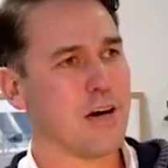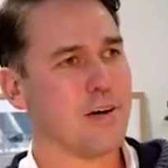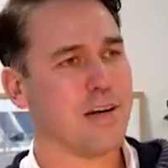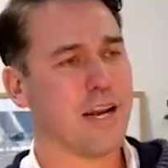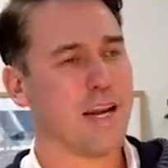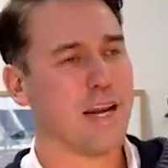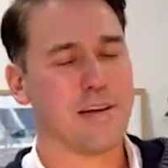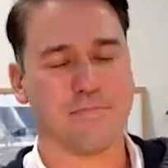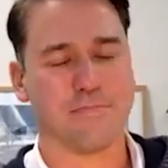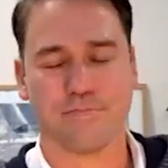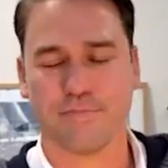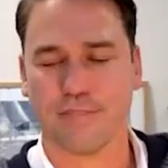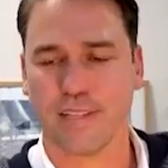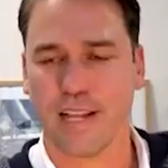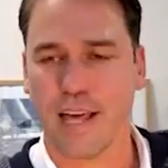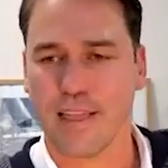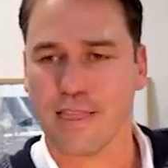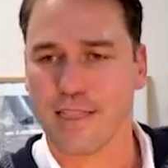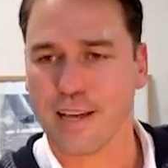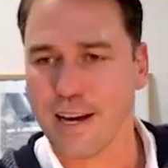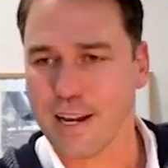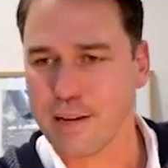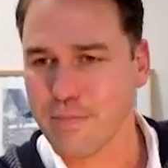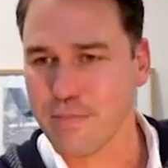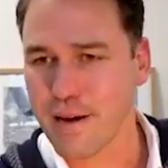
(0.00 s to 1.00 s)
and I
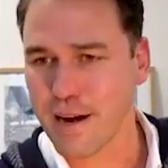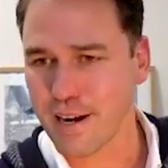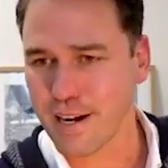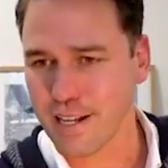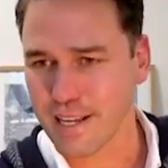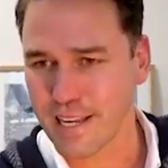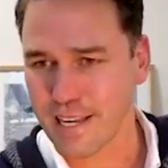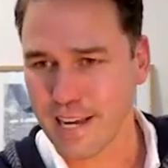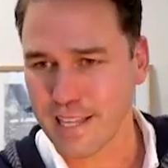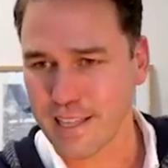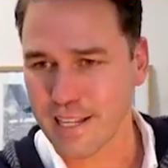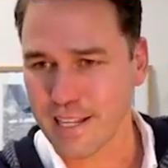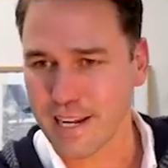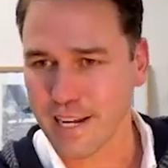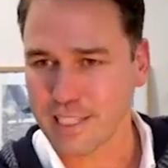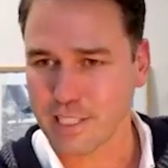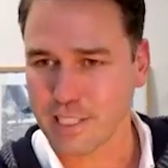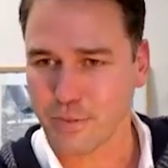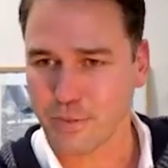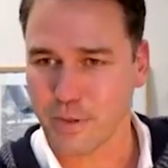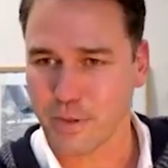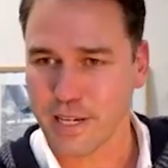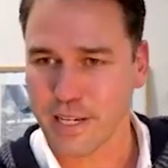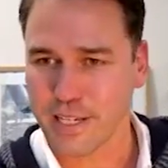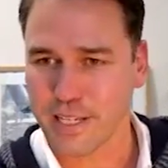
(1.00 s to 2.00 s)
thought about it again the next
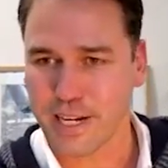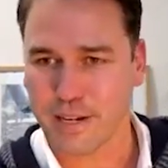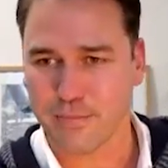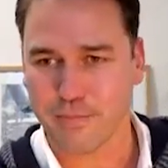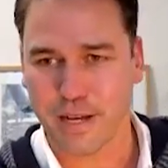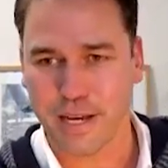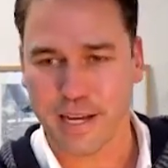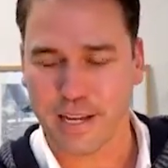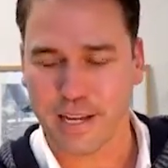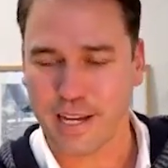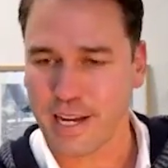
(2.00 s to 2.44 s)
week, and I'm like,